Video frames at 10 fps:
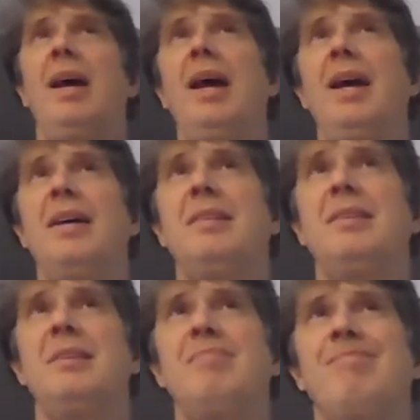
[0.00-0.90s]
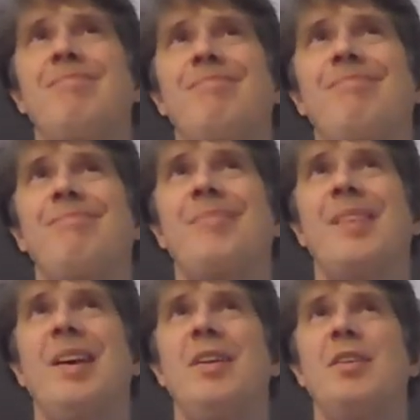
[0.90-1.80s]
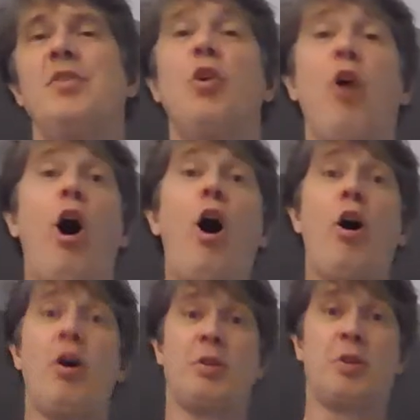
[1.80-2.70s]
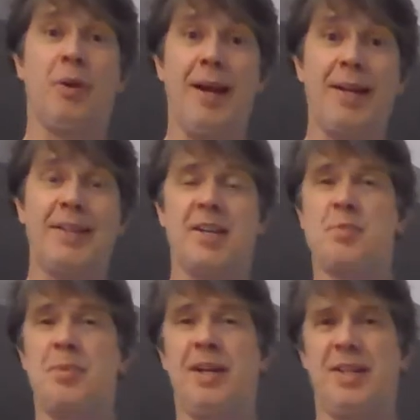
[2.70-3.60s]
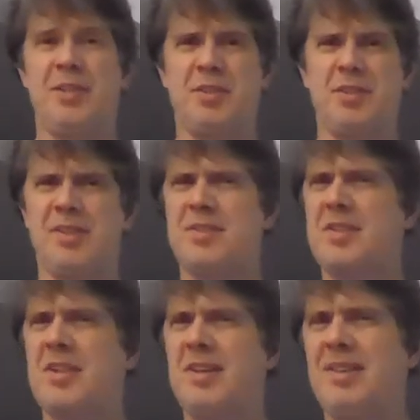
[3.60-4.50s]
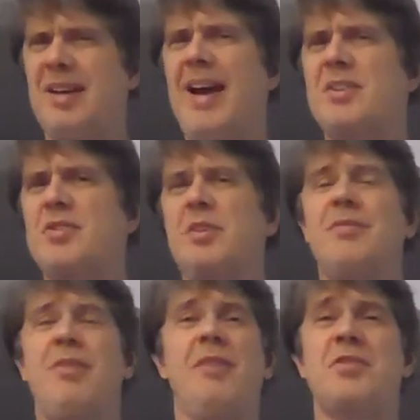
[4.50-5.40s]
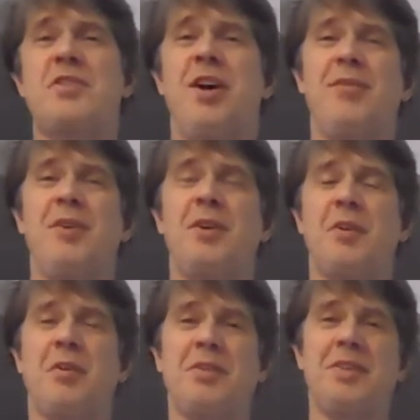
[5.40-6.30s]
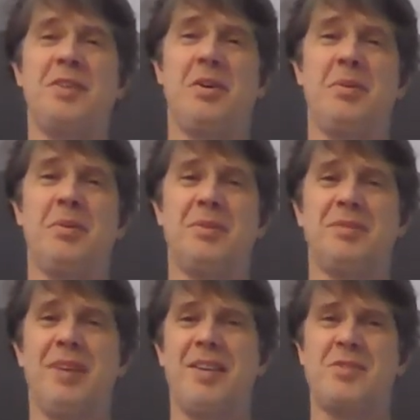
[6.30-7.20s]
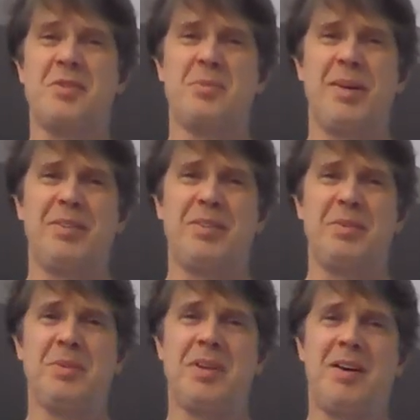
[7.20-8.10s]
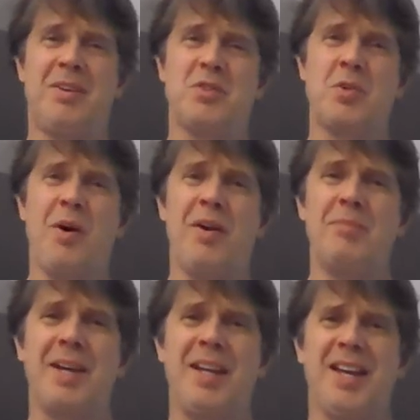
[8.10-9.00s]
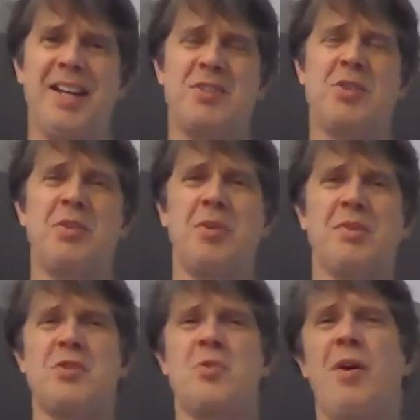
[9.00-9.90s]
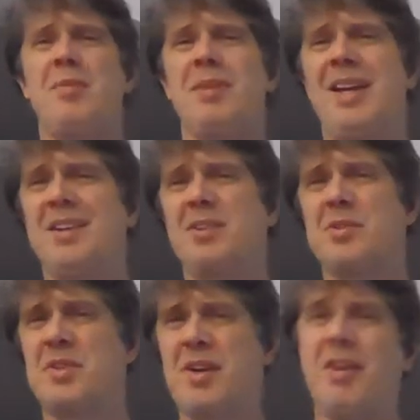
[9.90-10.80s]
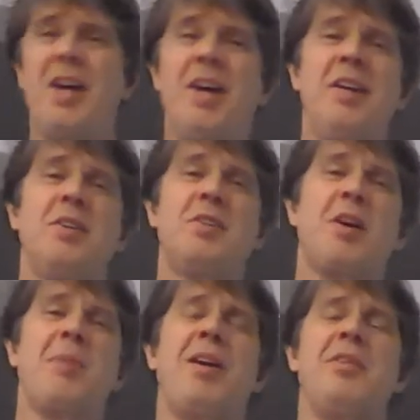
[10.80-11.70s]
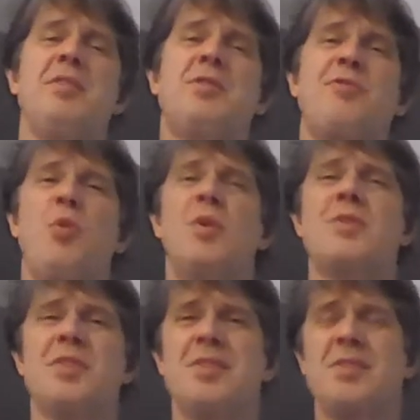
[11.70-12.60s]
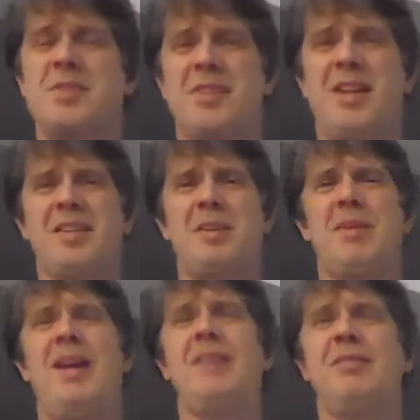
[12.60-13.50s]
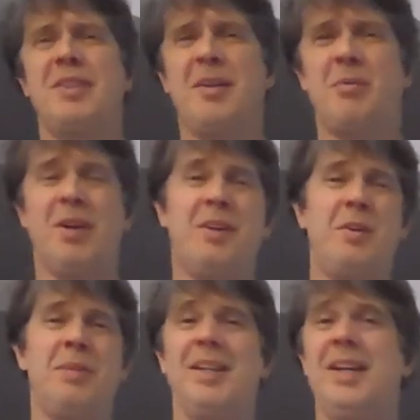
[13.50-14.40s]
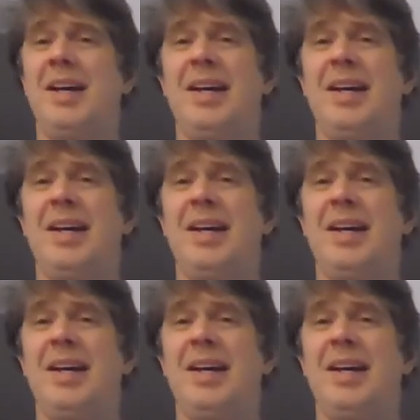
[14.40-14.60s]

And the long, correct explanation is going to actually involve stuff you can hardly do in high school, barely do in college. Quantum mechanics, you can do all this quantum mechanical stuff. You can talk about all these forces and how they behave in that realm, and